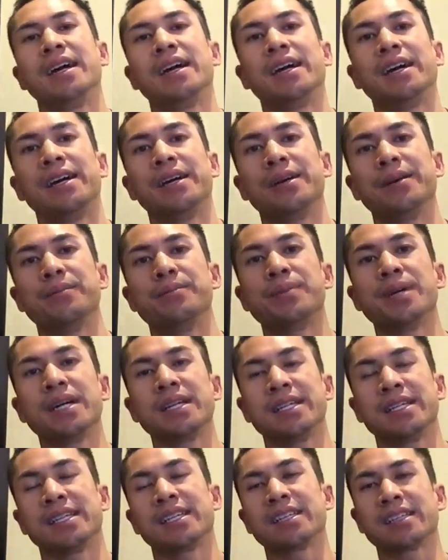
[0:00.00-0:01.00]

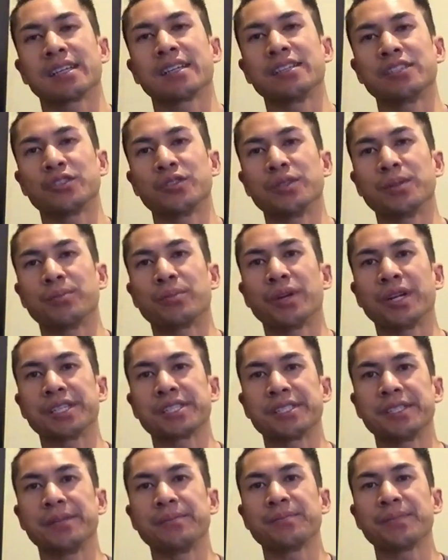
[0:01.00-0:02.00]
But you can control the
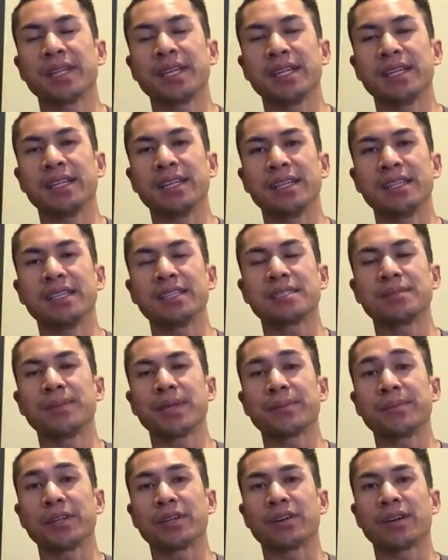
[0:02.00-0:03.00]
pressure, and it doesn't
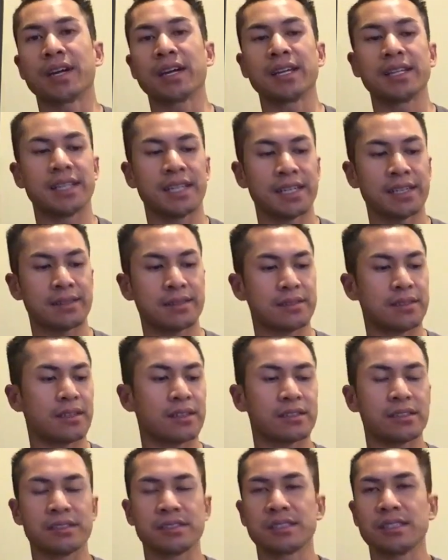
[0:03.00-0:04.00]
make me cry like
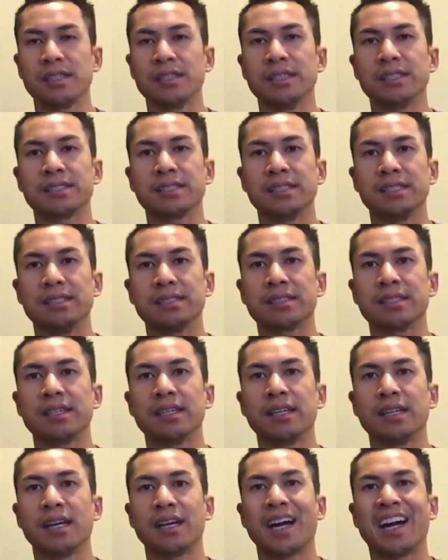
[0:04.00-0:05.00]
Dr. Alyssa's
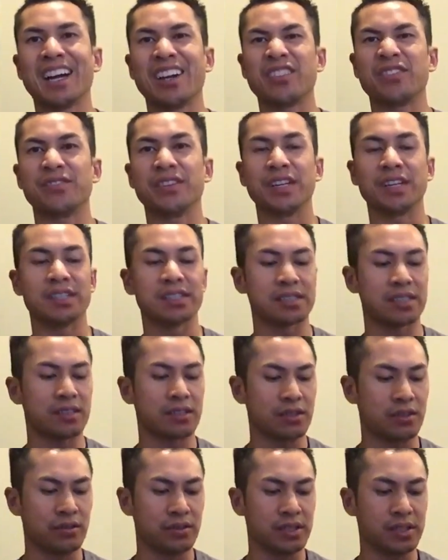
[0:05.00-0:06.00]
iron fingers
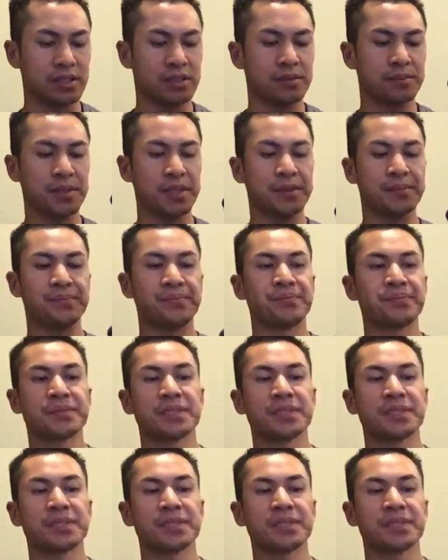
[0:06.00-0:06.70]
are going into me.